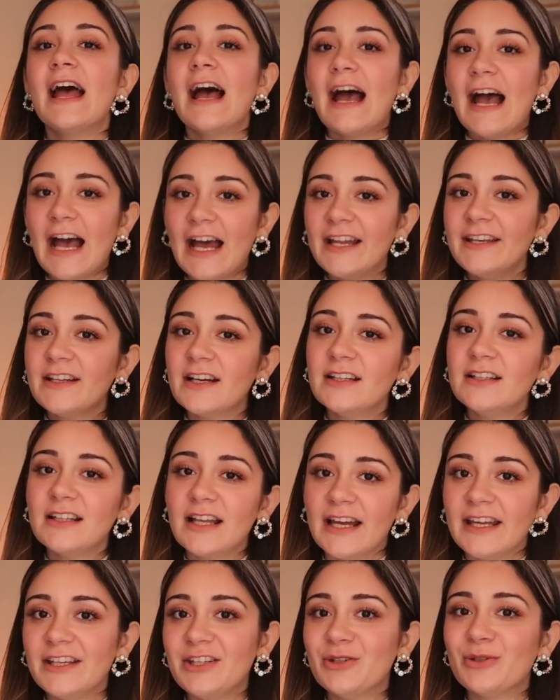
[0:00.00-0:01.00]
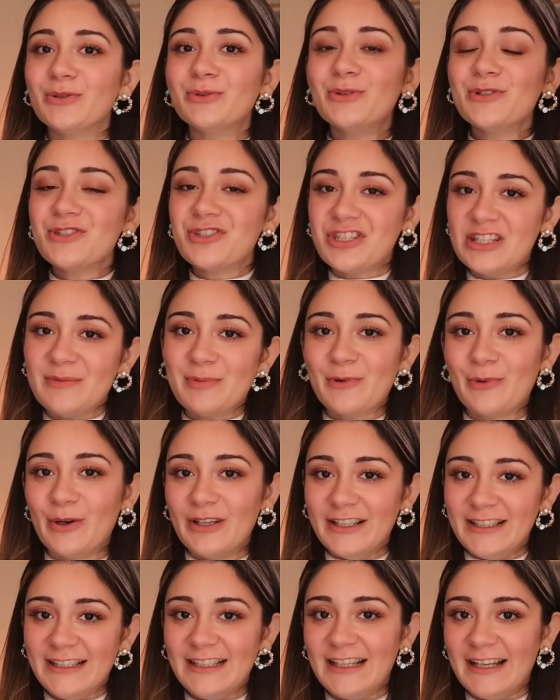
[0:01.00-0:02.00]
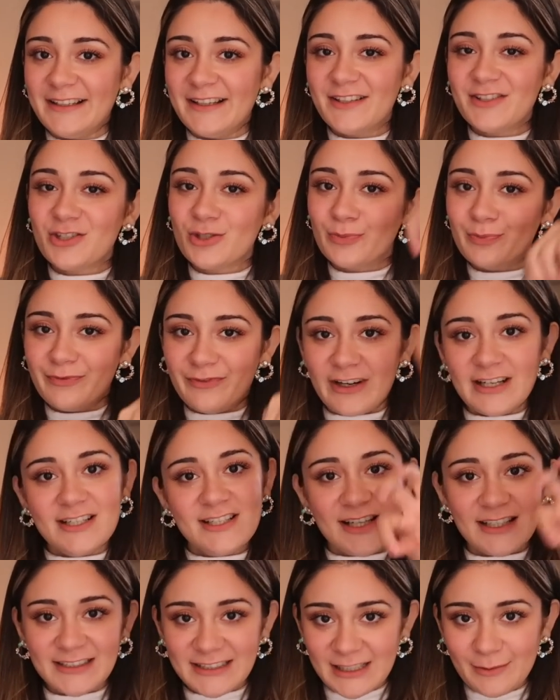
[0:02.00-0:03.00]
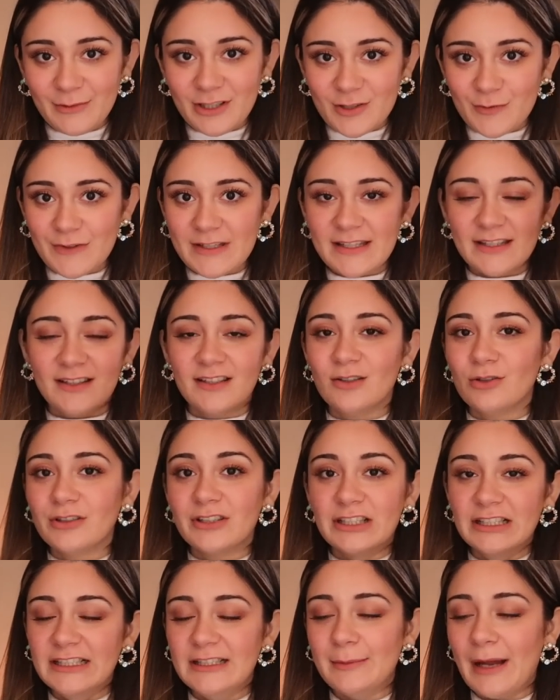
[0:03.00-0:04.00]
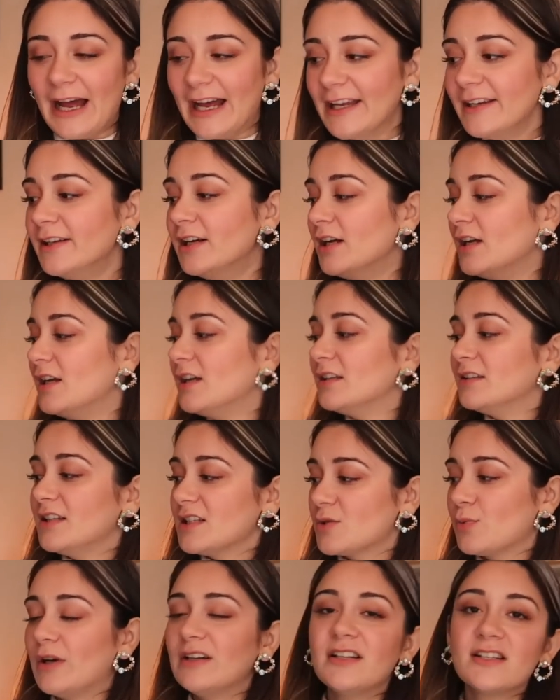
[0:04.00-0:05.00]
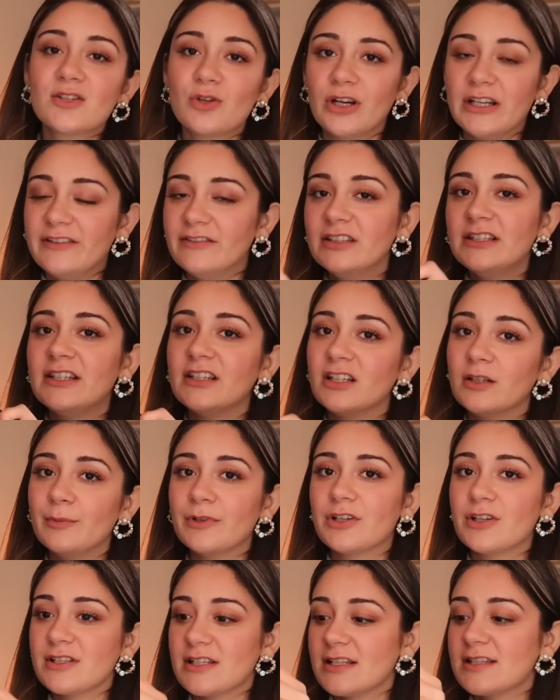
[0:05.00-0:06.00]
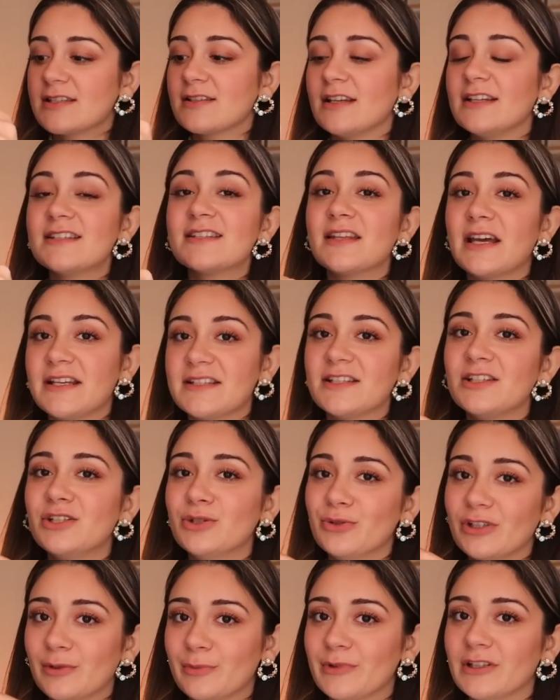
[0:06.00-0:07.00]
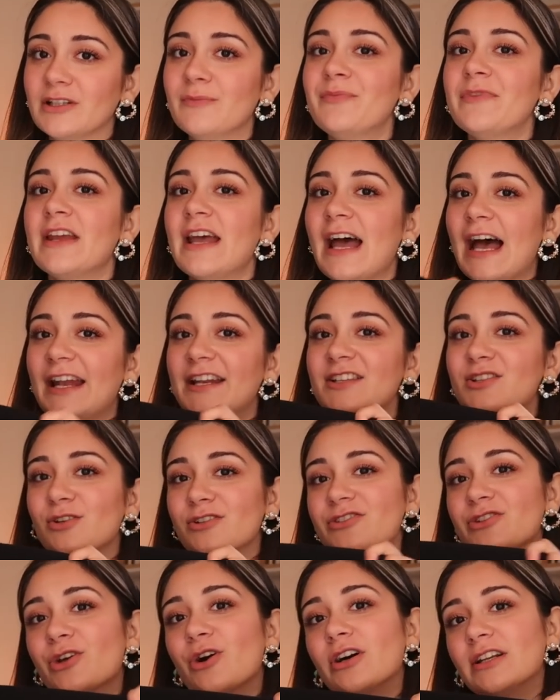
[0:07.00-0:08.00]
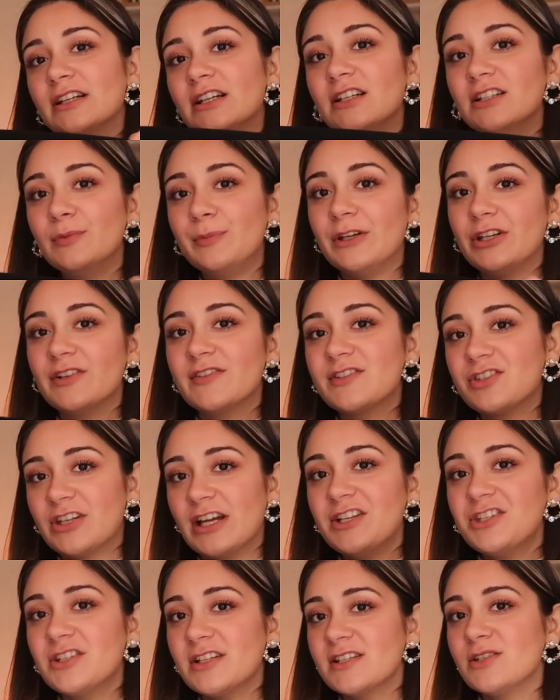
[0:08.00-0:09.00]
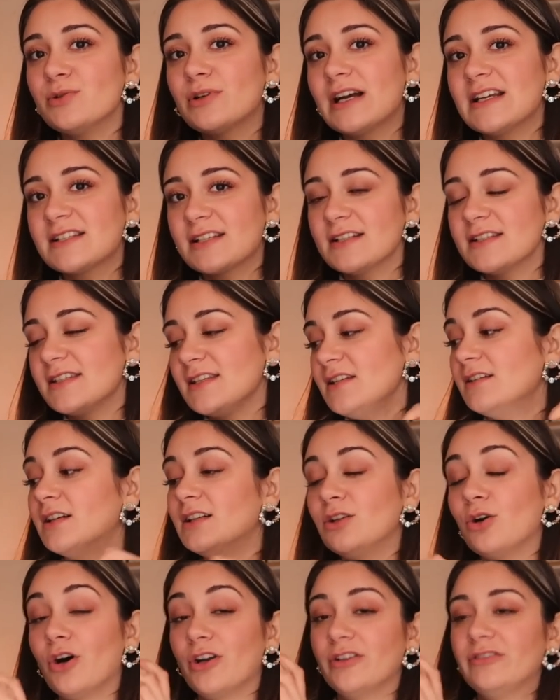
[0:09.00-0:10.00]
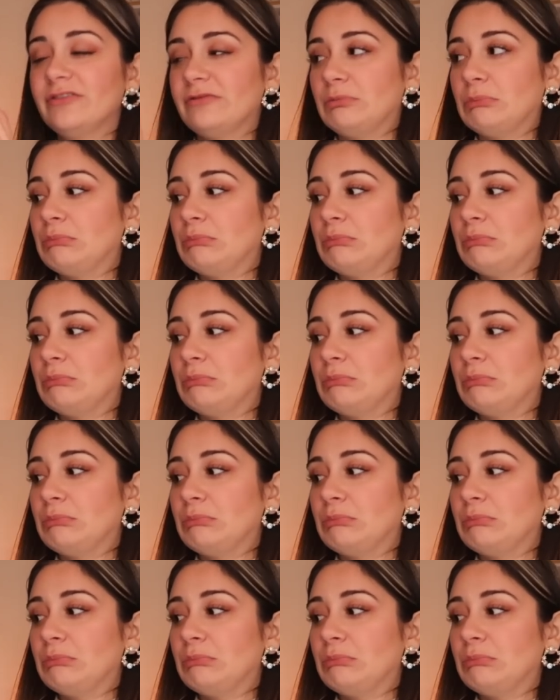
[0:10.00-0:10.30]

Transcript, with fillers: And unlike, you know, those cheap quality leggings, you fad jati and beech and they look really bad this one does not even tear because it's it's nice and durable and it's also got a bit of stretch as you guys can see a lot of